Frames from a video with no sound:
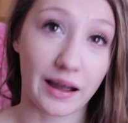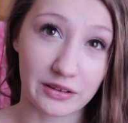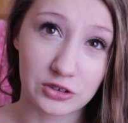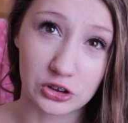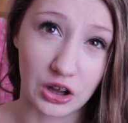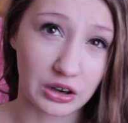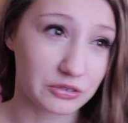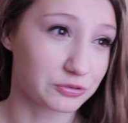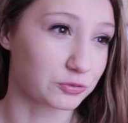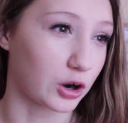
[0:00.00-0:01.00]
I have a lot
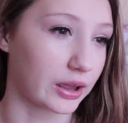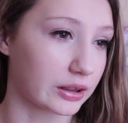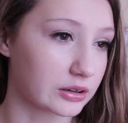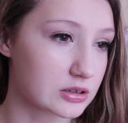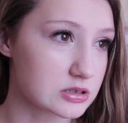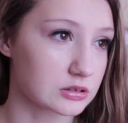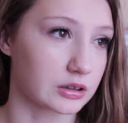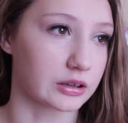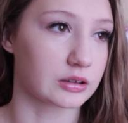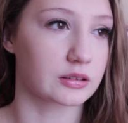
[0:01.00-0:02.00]
of friends
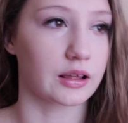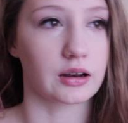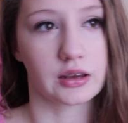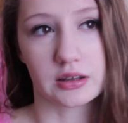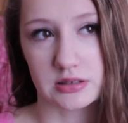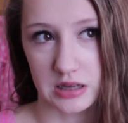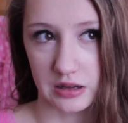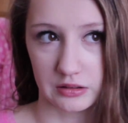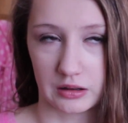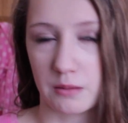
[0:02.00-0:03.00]
like that I can
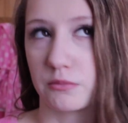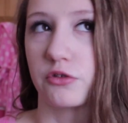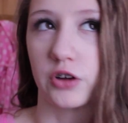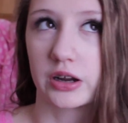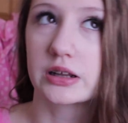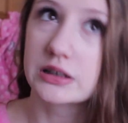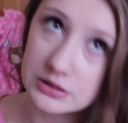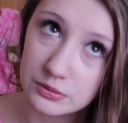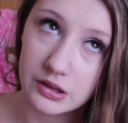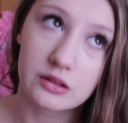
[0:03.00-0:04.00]
say that I'm
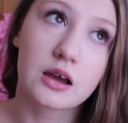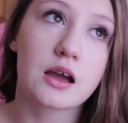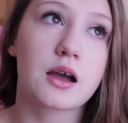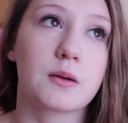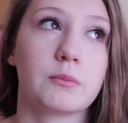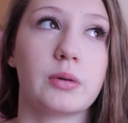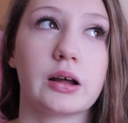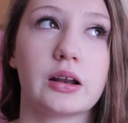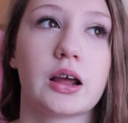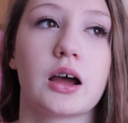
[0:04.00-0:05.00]
friends with,
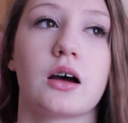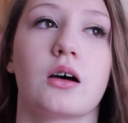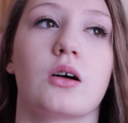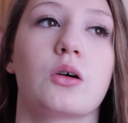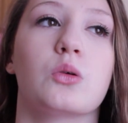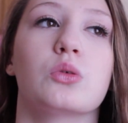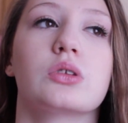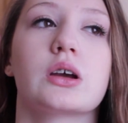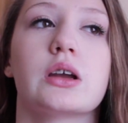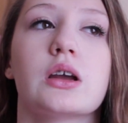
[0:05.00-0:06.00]
but
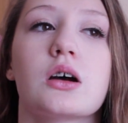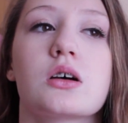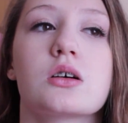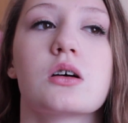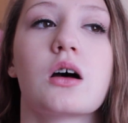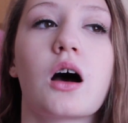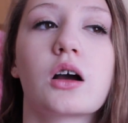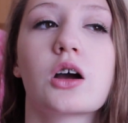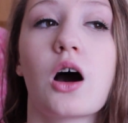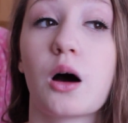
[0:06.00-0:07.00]
only a
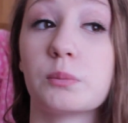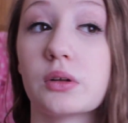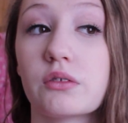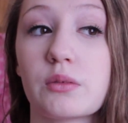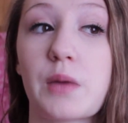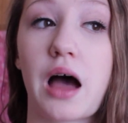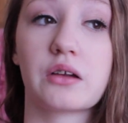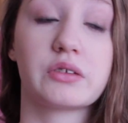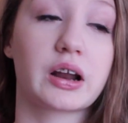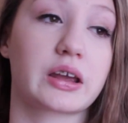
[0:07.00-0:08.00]
couple of them
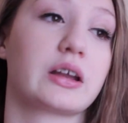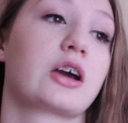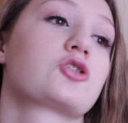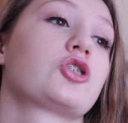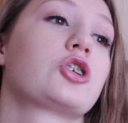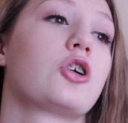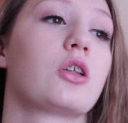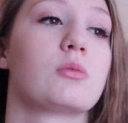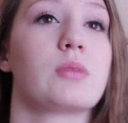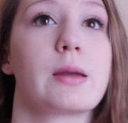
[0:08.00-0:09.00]
out of it I can actually
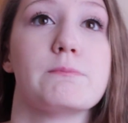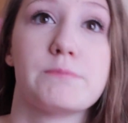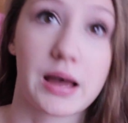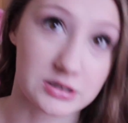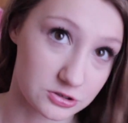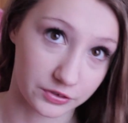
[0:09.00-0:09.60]
call them my best